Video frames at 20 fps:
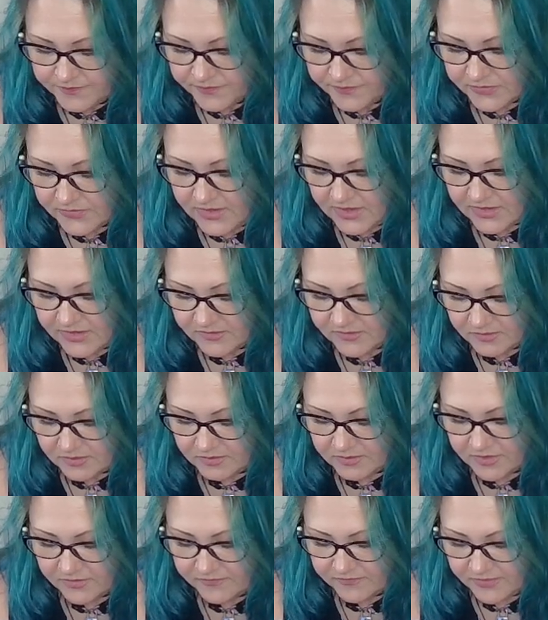It needs to be
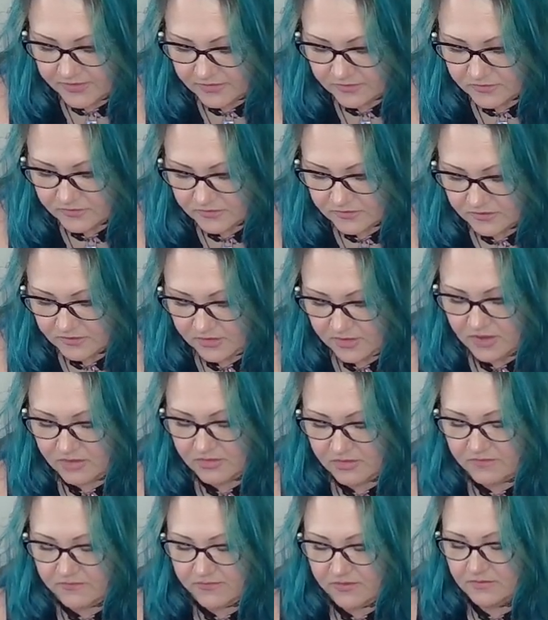perfect.
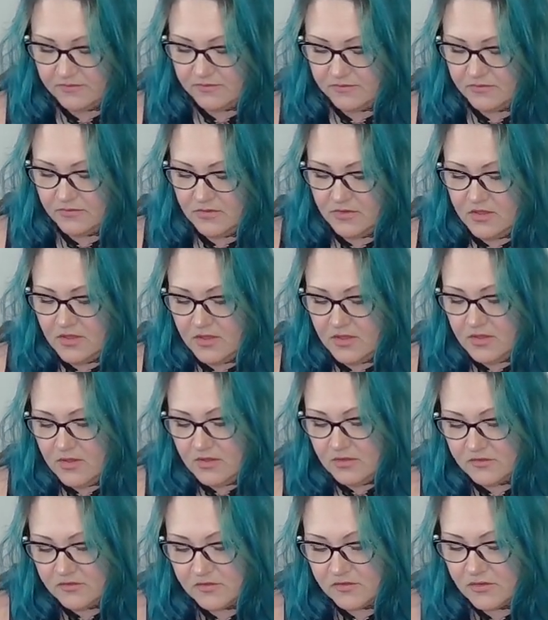However,
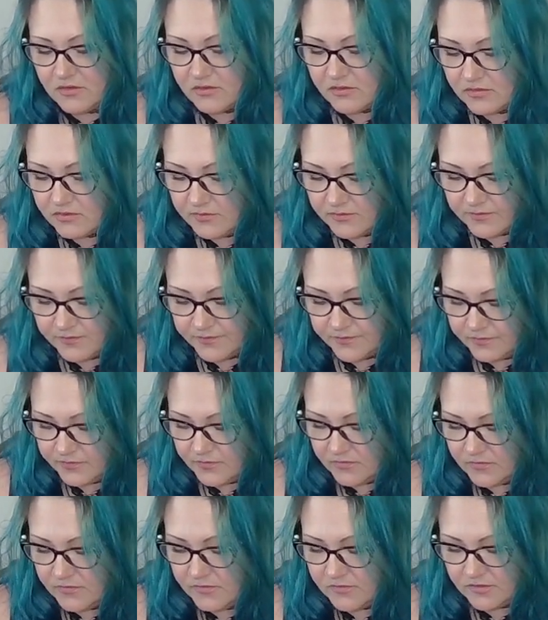so
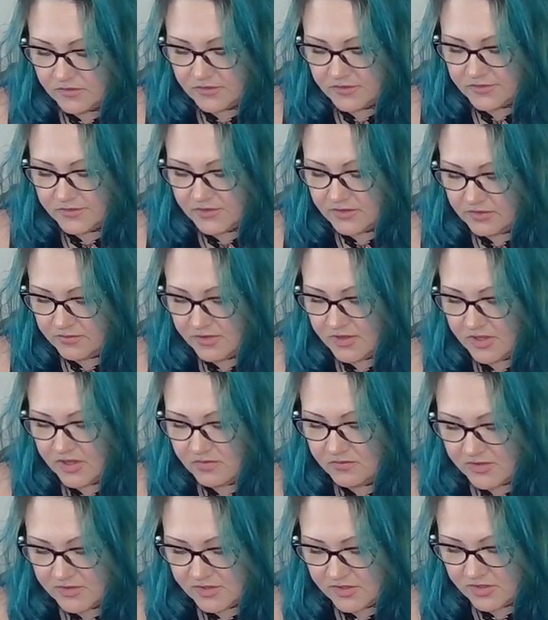the theory behind
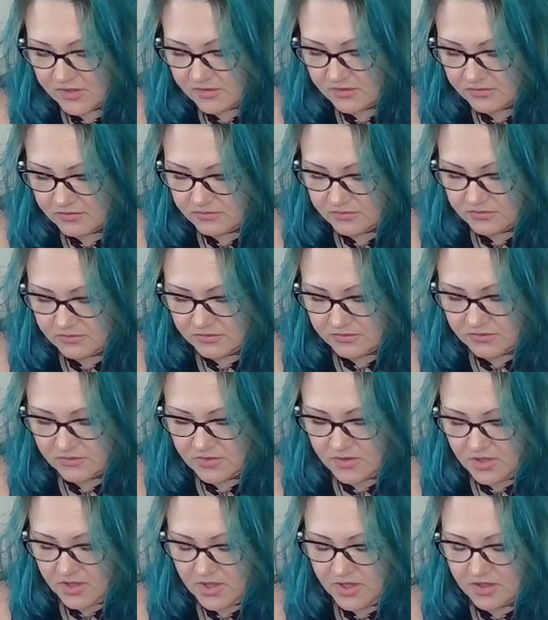my channel,
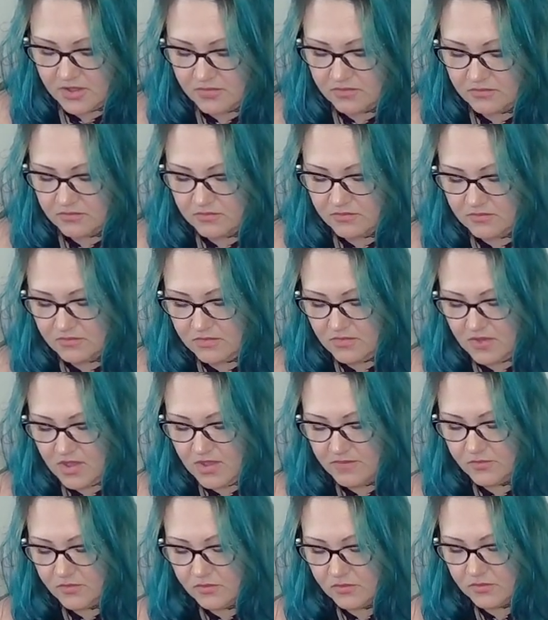
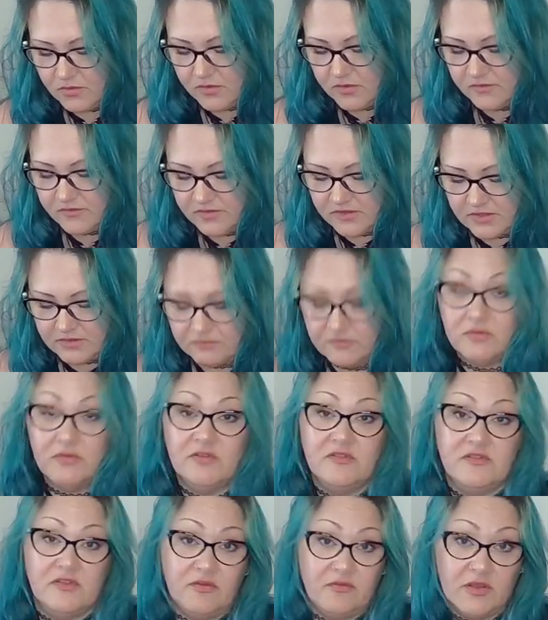I'm going to keep doing
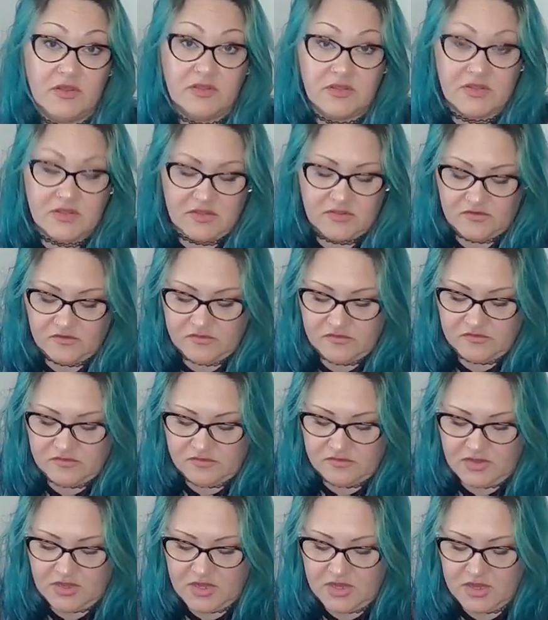stuff like this,
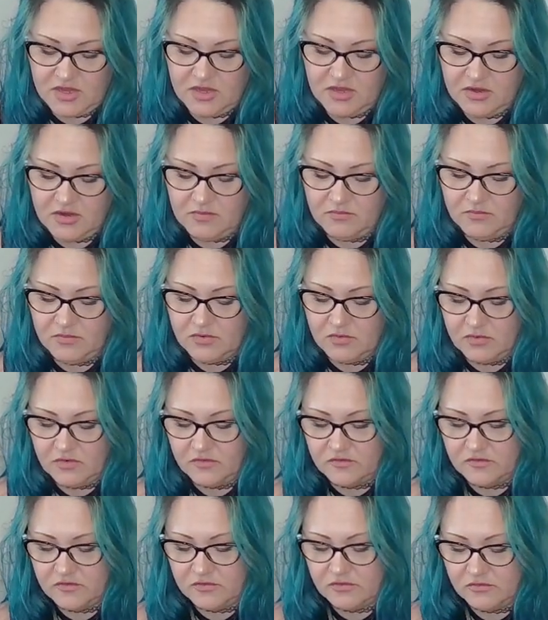and I'm going
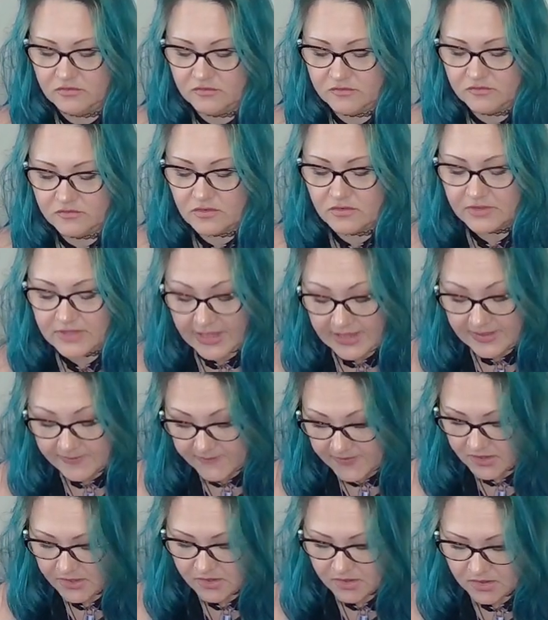to start
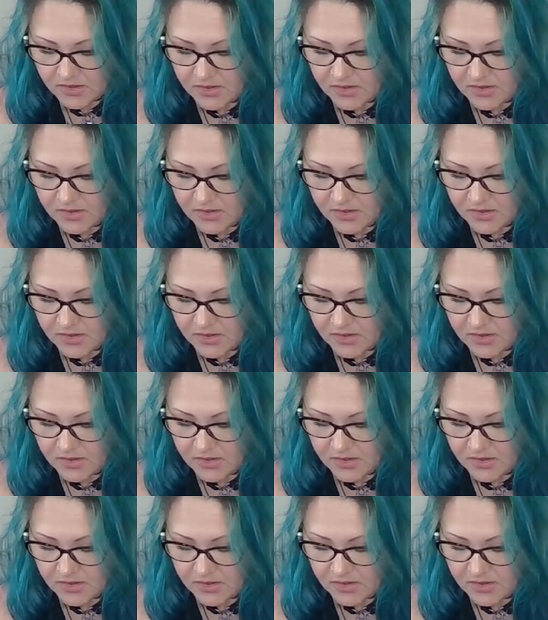gaming.